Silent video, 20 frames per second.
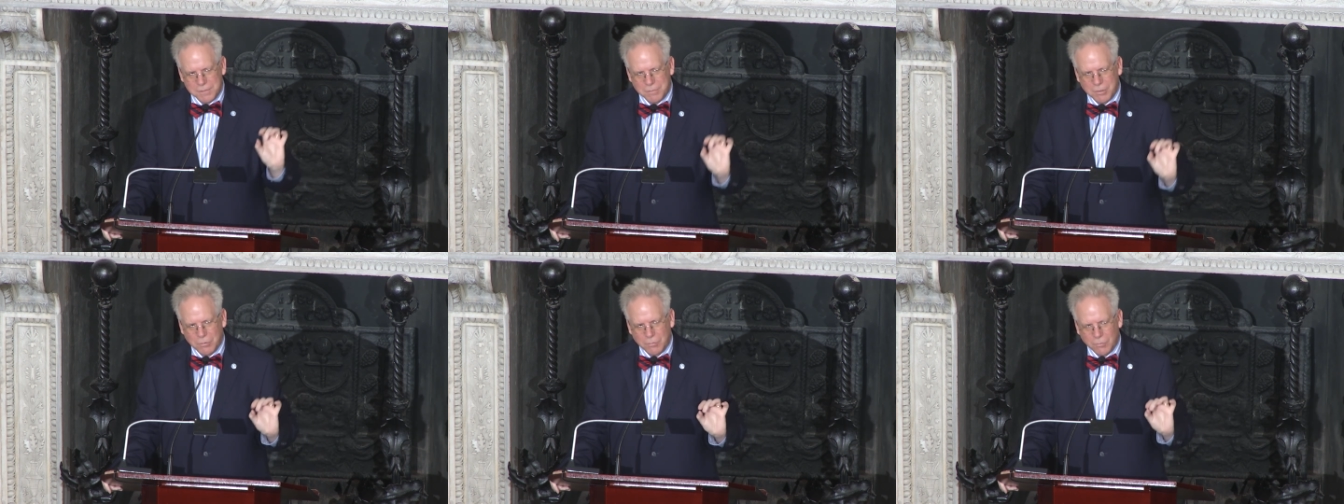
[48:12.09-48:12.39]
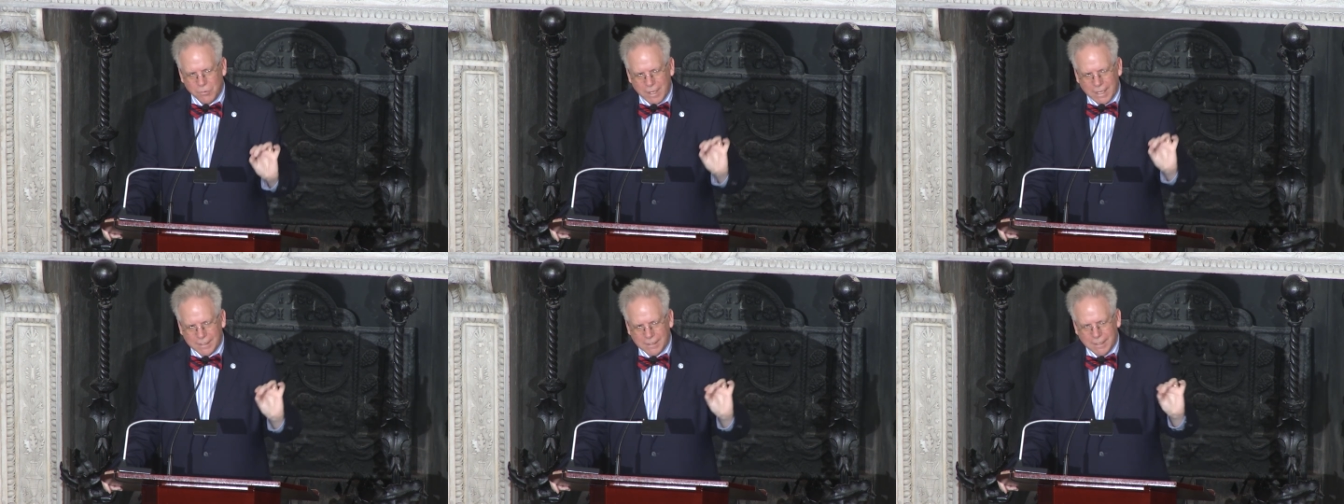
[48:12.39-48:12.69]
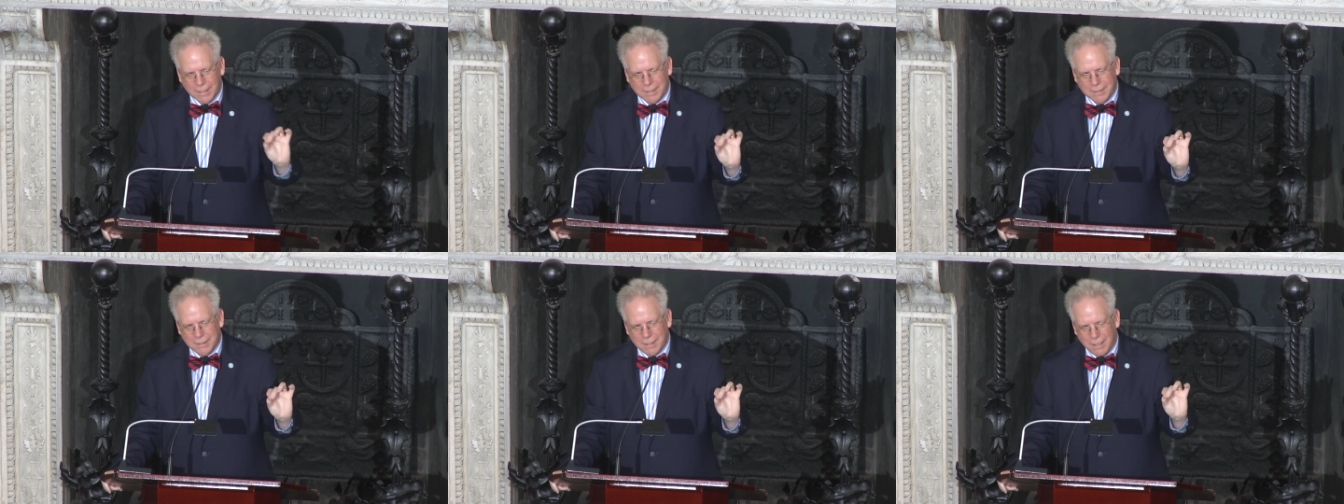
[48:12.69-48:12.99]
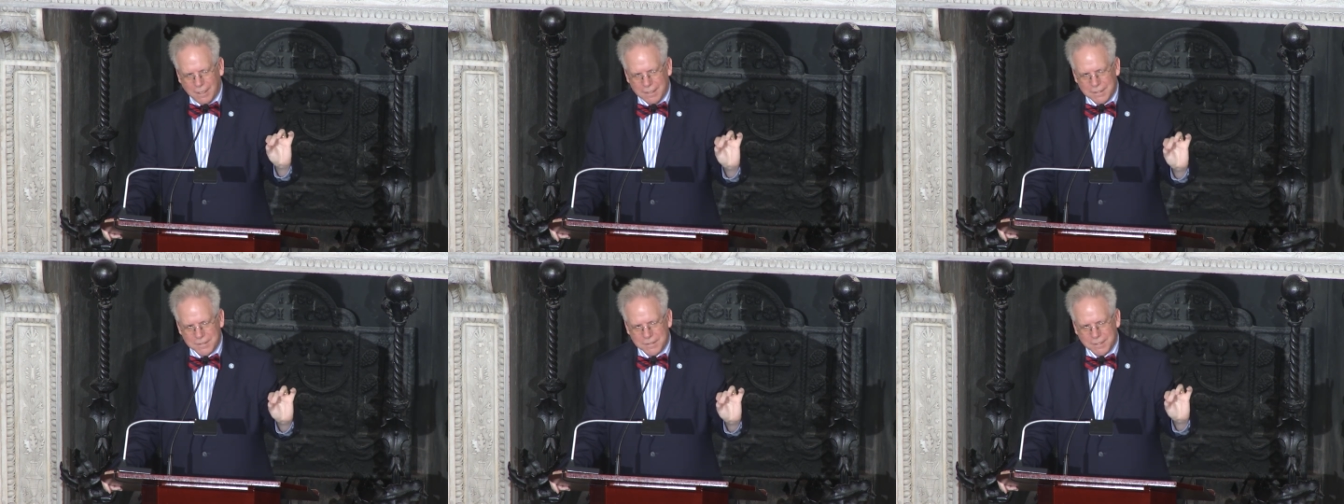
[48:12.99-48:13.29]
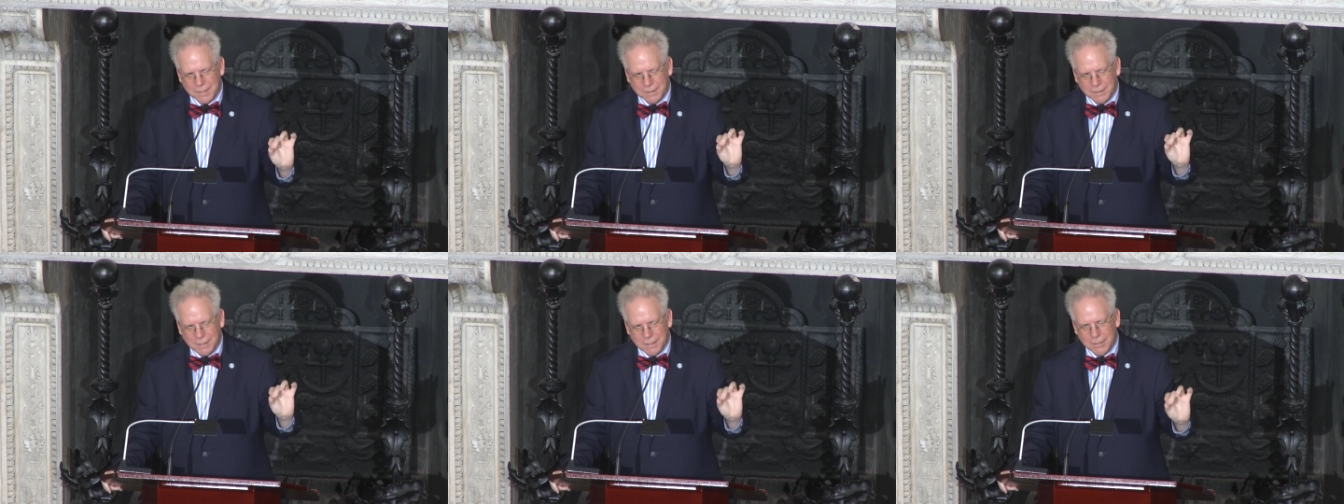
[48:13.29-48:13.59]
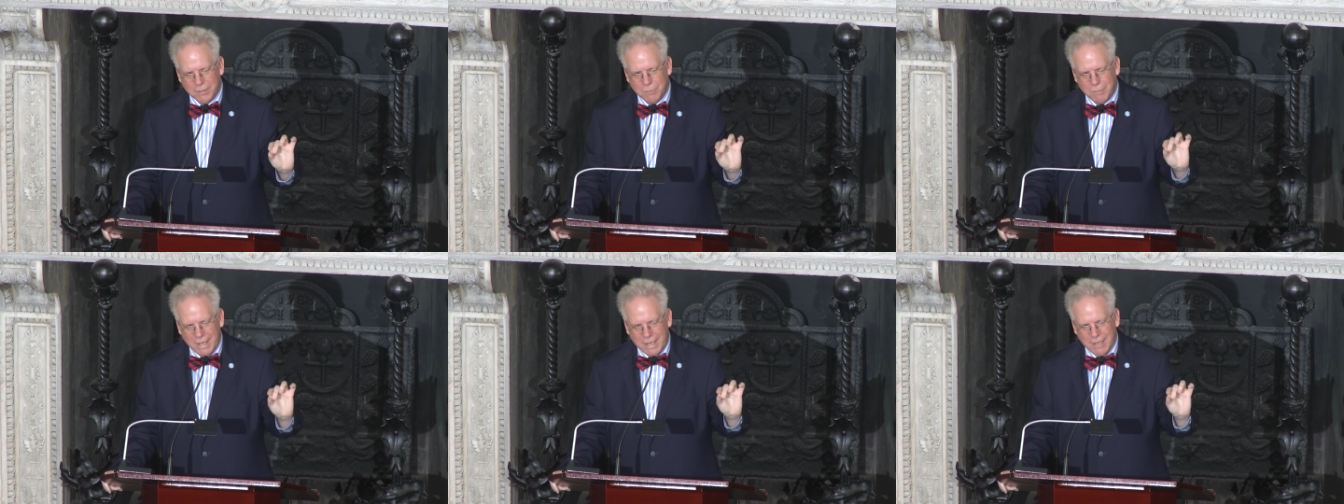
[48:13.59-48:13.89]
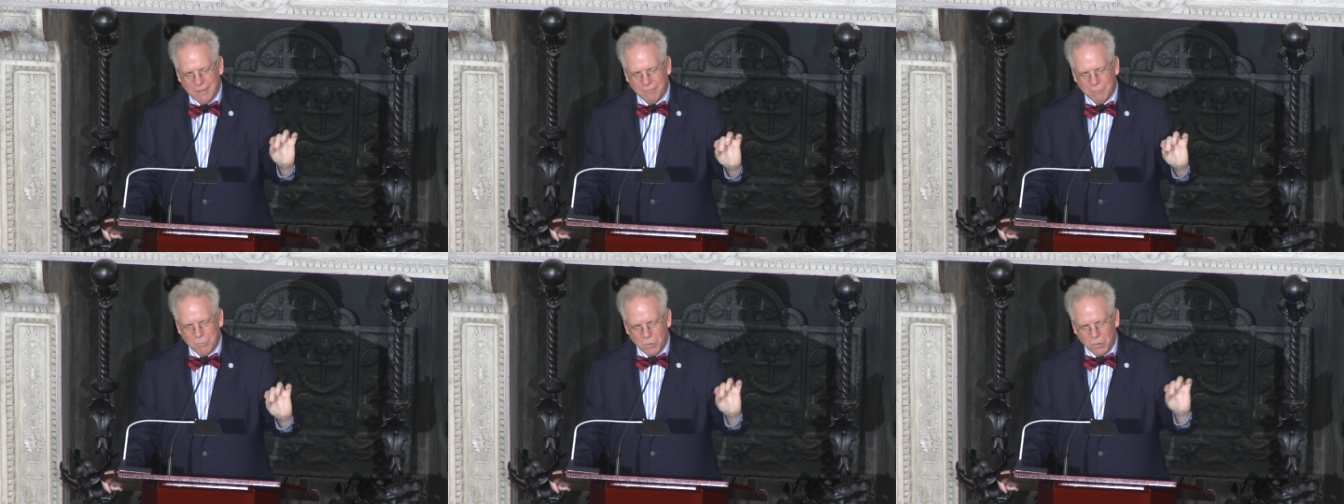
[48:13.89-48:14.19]
but recognizing that you may
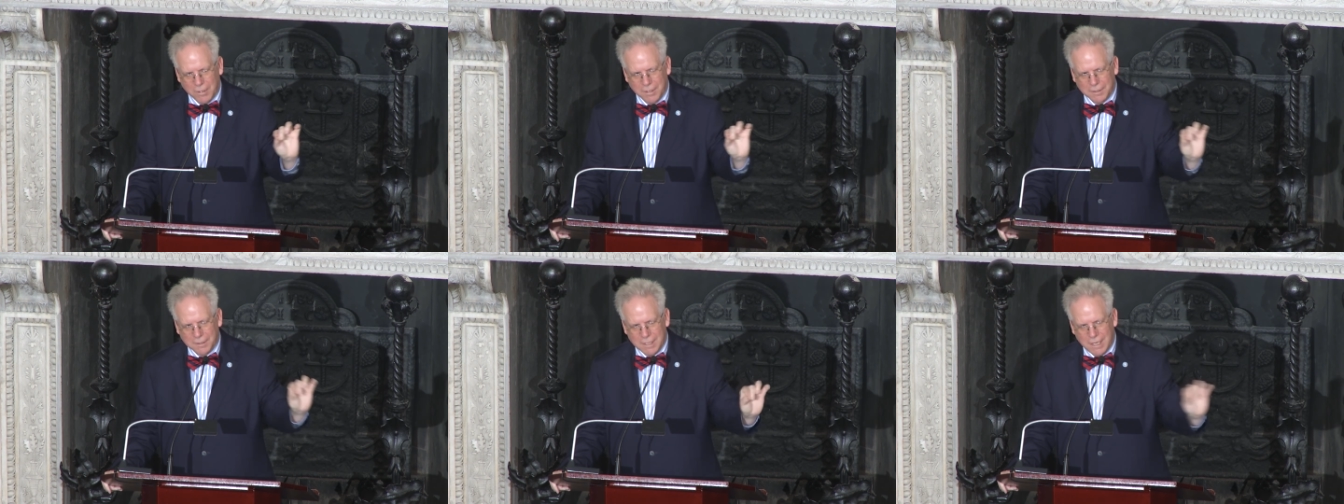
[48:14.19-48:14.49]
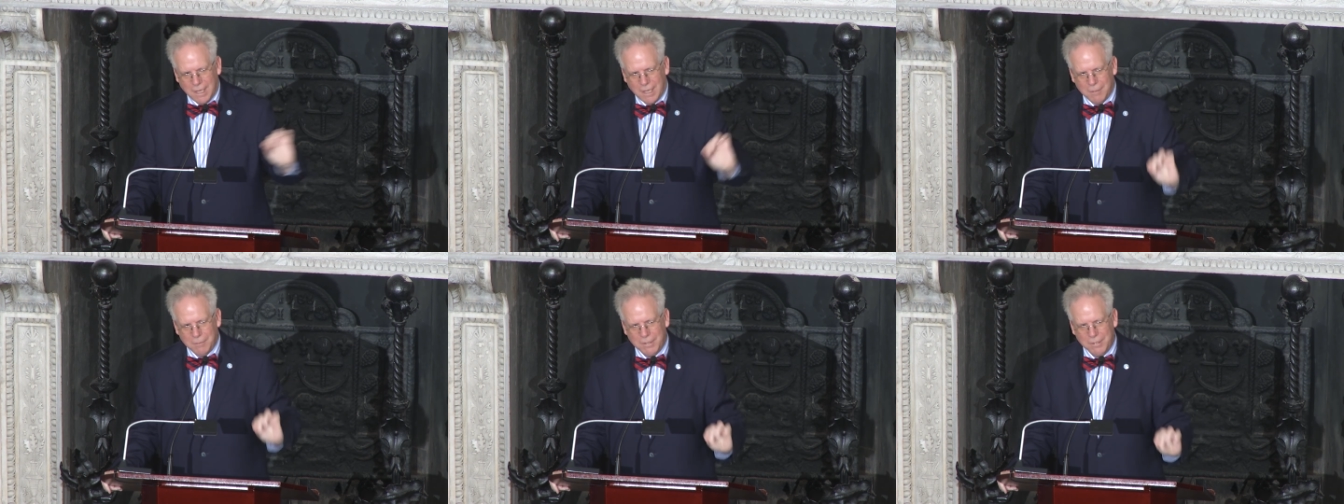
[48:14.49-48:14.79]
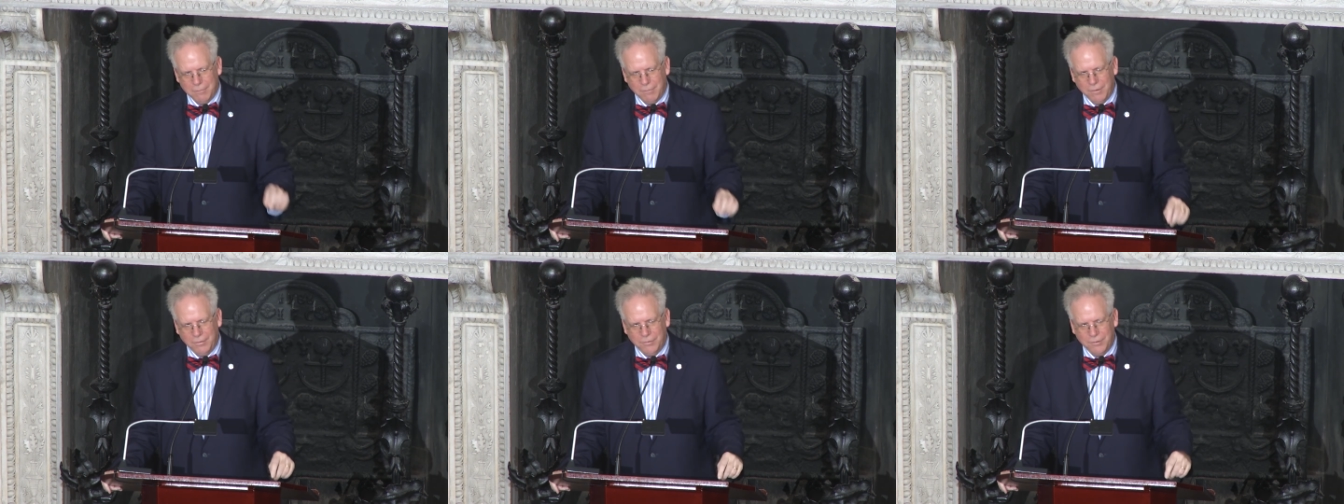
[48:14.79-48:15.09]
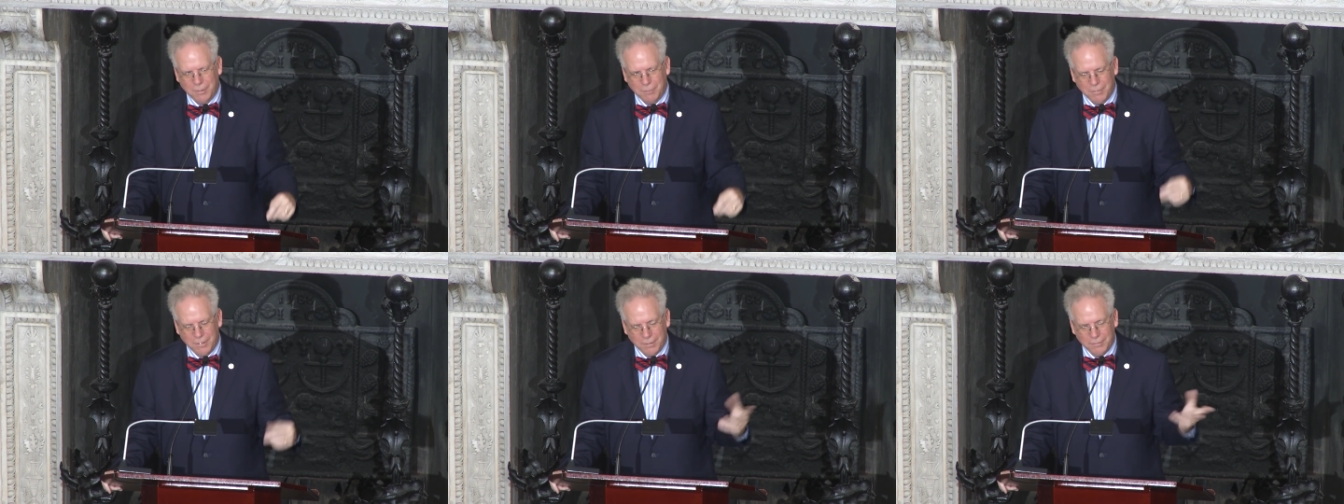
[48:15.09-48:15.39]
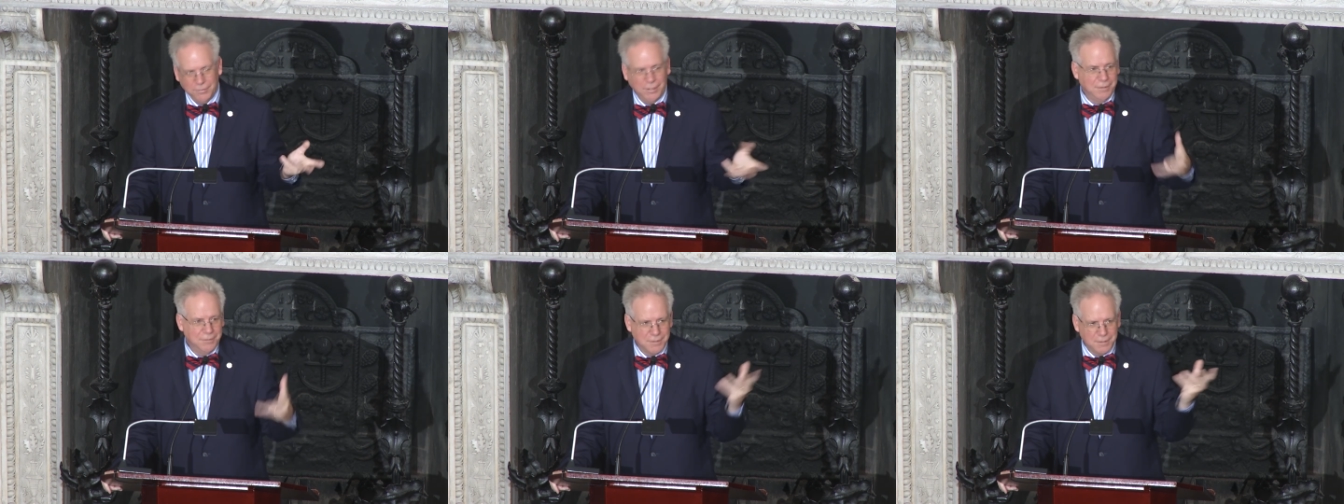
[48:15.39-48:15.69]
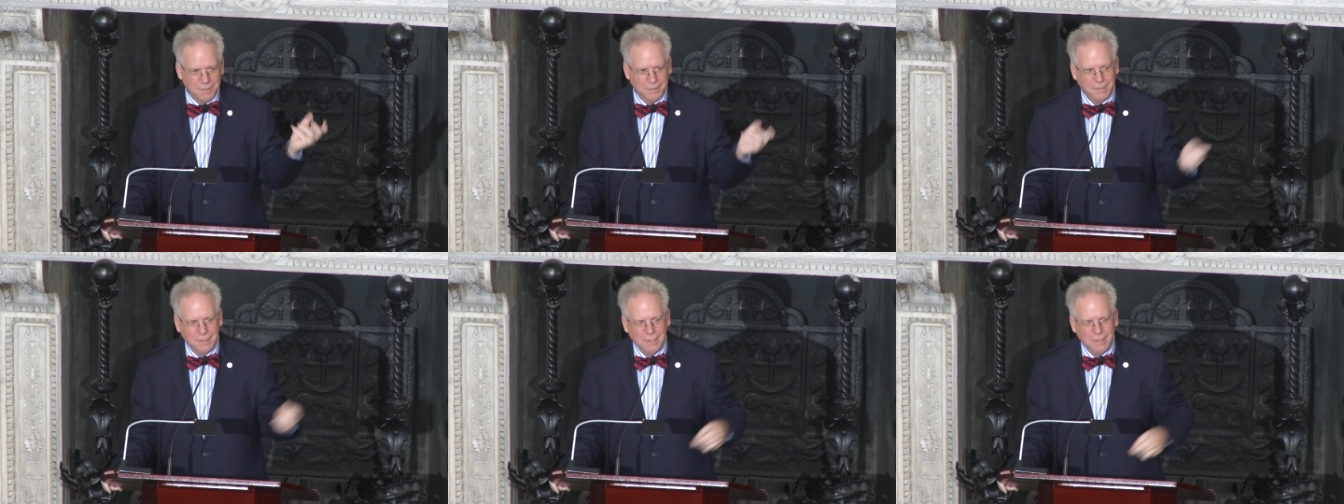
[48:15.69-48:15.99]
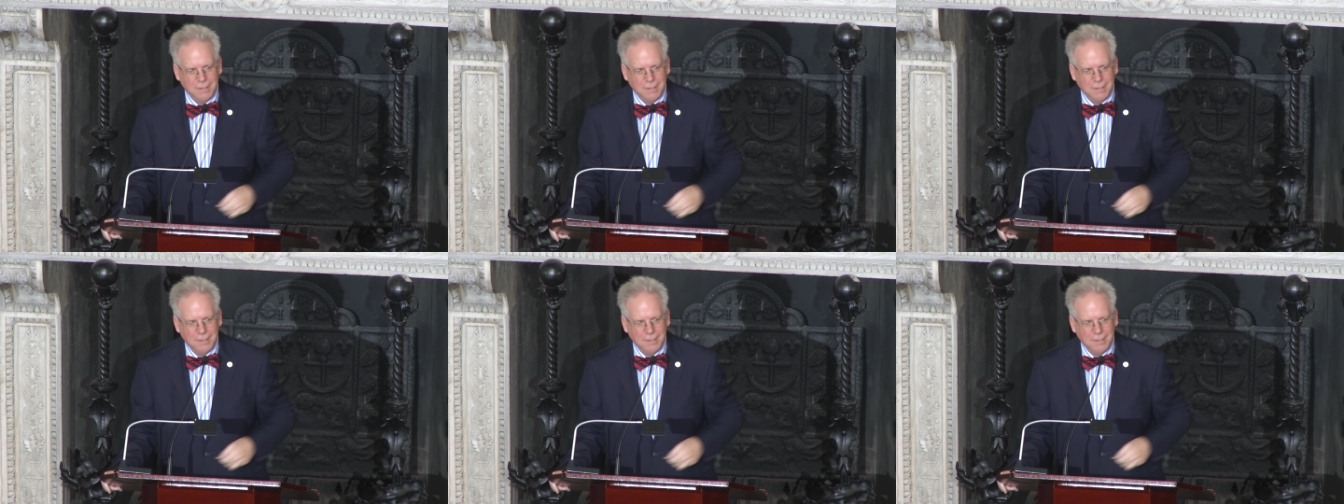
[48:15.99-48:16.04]
have more in common with someone else. That's a